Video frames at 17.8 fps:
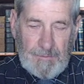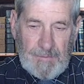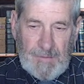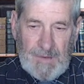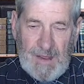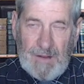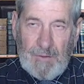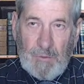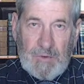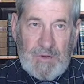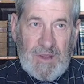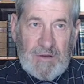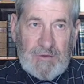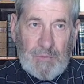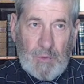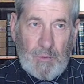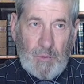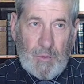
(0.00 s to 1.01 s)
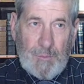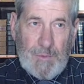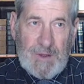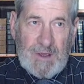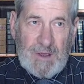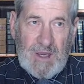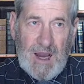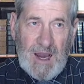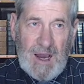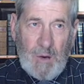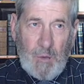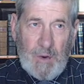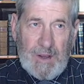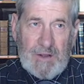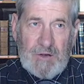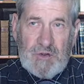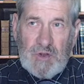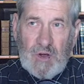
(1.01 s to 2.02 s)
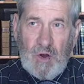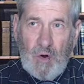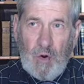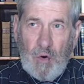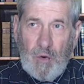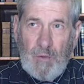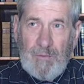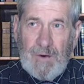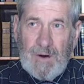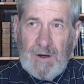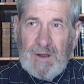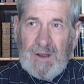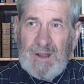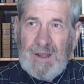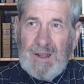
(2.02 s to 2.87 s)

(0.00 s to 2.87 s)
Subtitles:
this one would be Yahweh, Jehovah,